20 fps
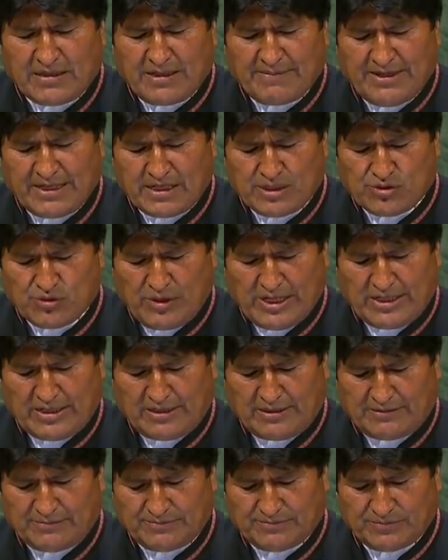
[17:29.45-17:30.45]
attempts
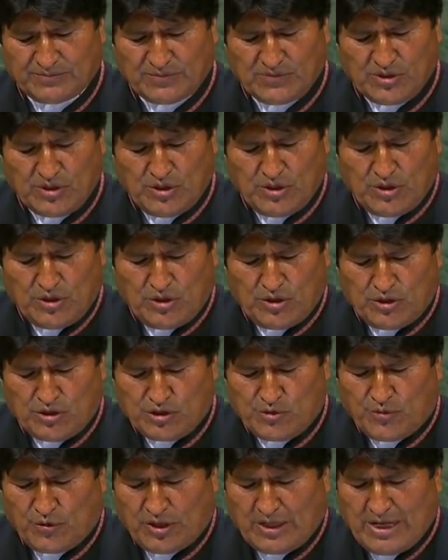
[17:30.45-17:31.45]
to intervene
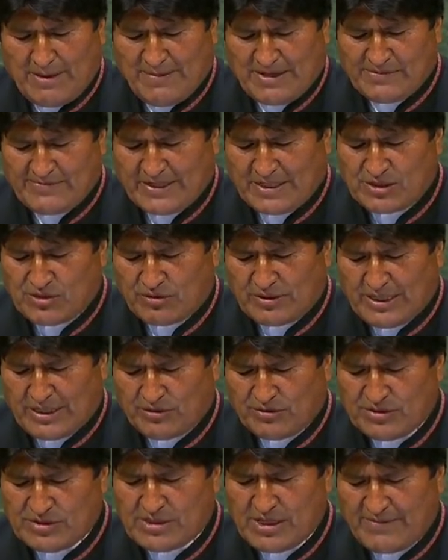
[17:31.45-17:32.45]
militarily in
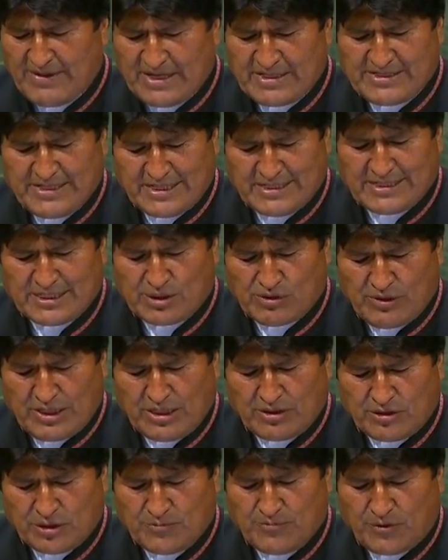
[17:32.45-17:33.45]
Venezuela.
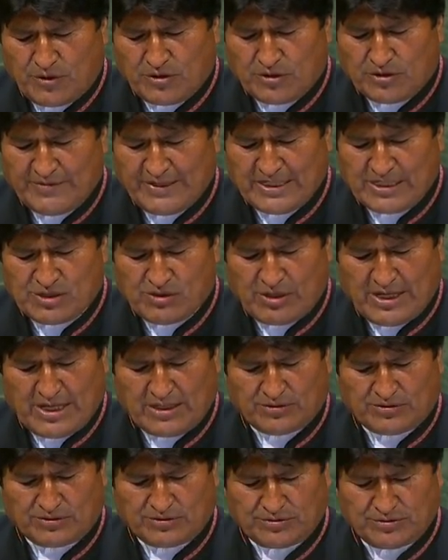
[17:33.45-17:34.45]

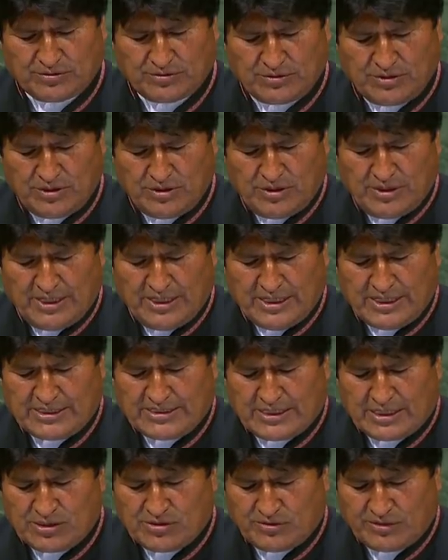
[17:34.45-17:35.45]
Venezuelan
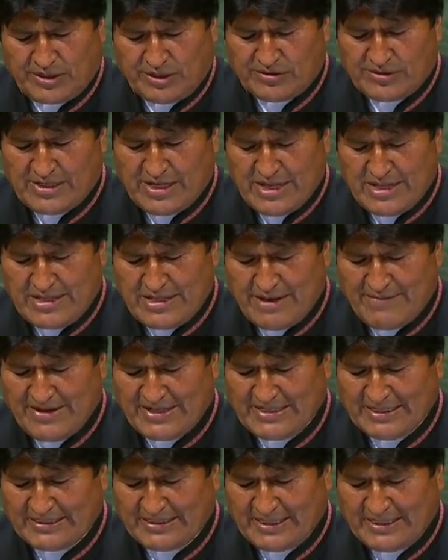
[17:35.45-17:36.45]
problems have to be
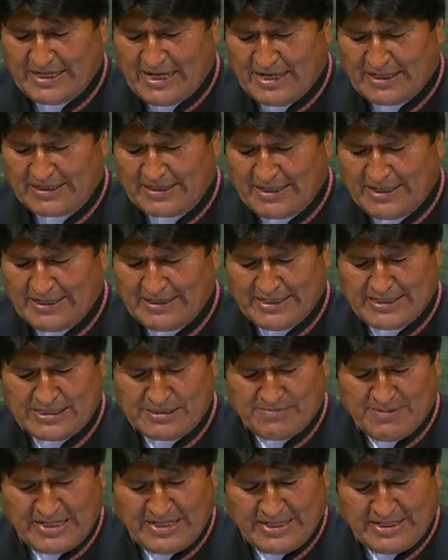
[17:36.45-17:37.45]
resolved by the
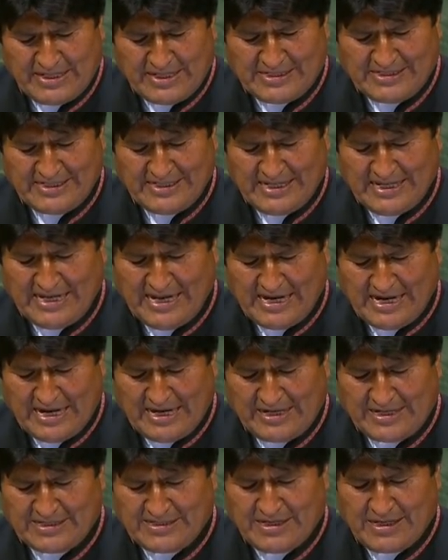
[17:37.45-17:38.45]
Venezuelan people
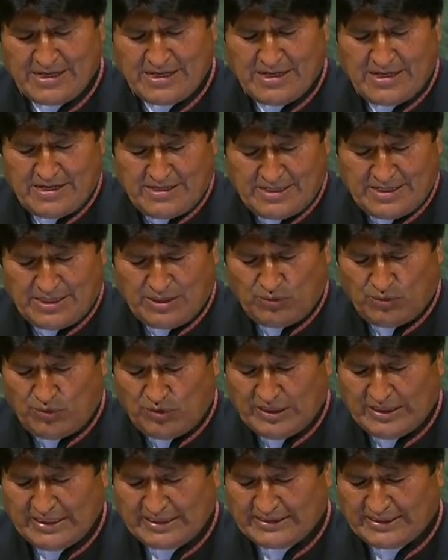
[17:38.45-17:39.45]
themselves. The
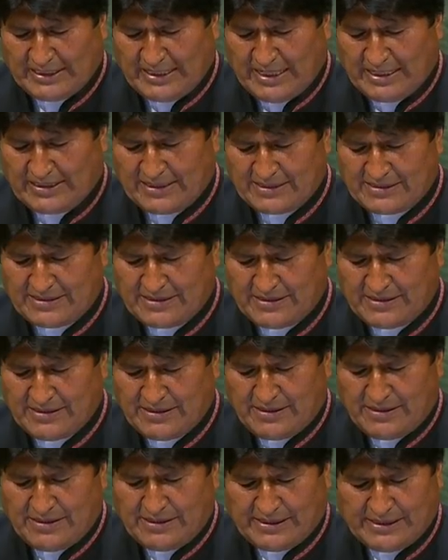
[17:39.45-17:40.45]
United
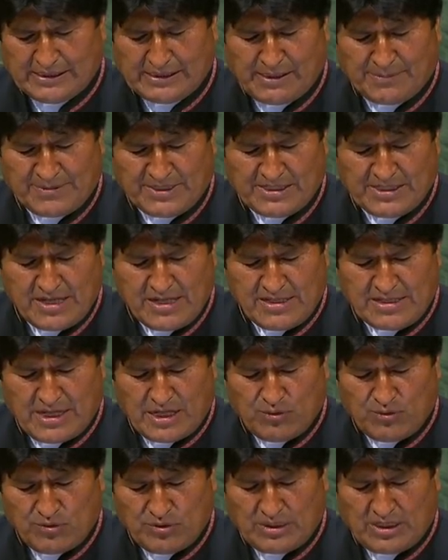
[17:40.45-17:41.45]
States must immediately
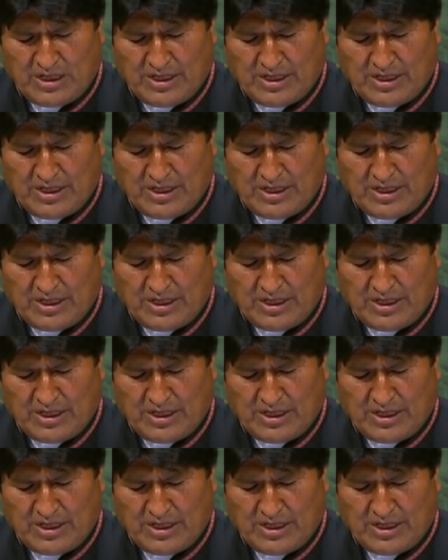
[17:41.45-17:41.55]
withdraw